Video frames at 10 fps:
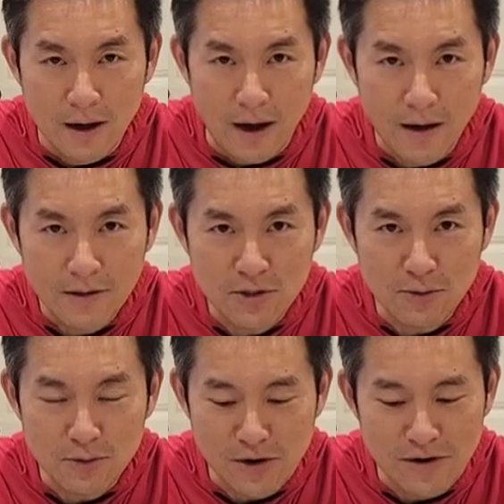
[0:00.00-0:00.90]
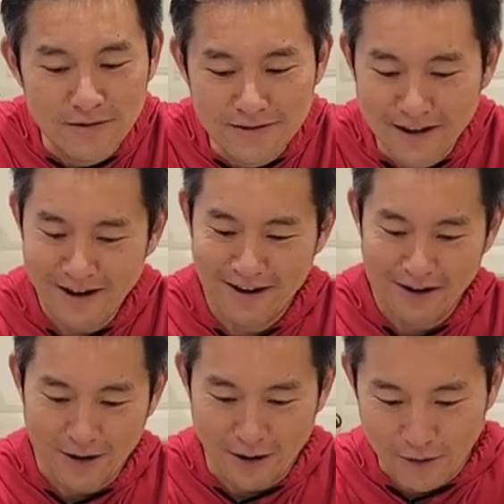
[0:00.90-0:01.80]
Hi children.
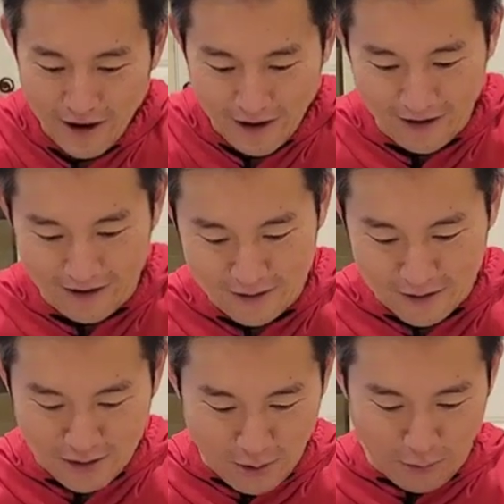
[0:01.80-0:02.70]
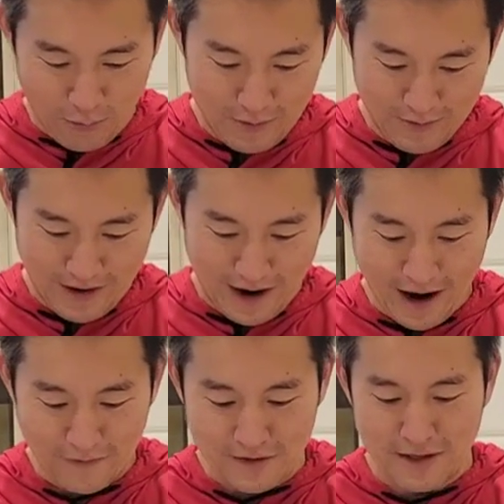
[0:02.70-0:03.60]
Okay, so I
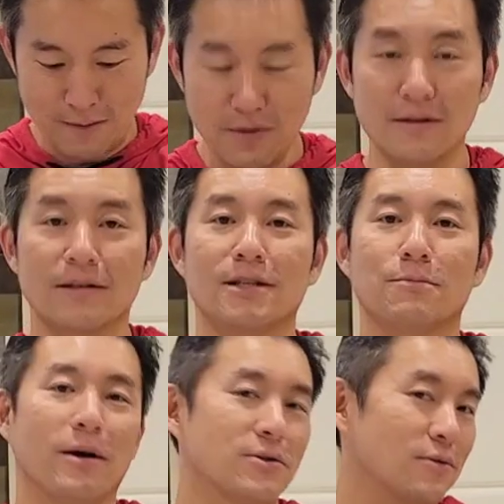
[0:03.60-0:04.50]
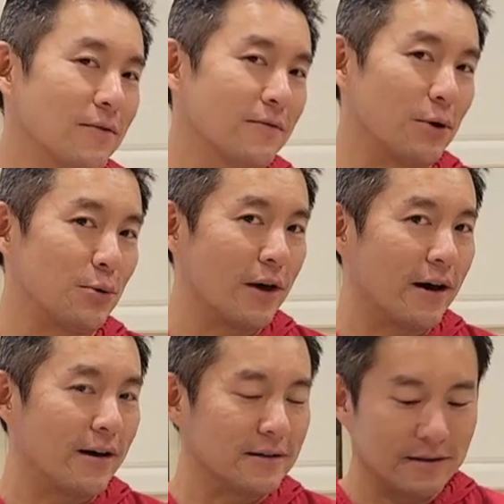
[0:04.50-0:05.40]
have something special for you
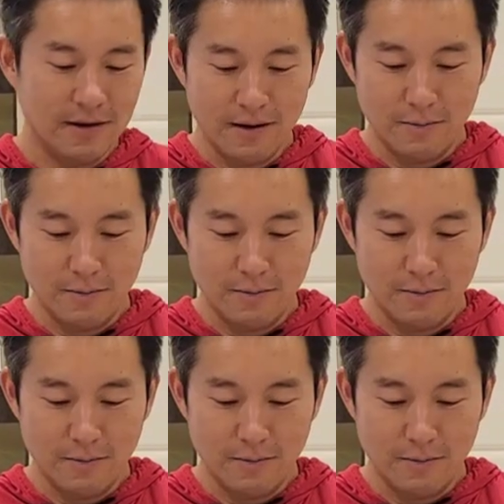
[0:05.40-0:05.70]
guys.